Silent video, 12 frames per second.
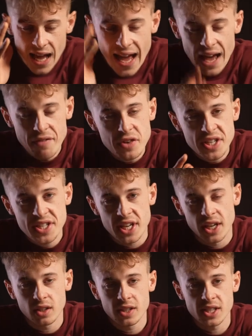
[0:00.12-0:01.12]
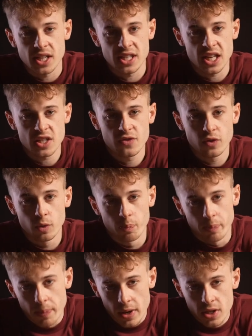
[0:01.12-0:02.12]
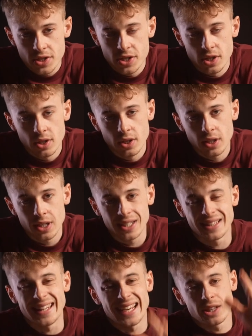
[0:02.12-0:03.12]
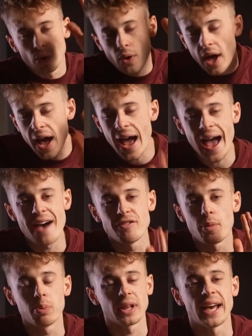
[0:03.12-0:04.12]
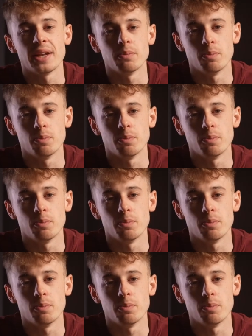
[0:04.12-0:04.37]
Every single successful person, they don't have a plan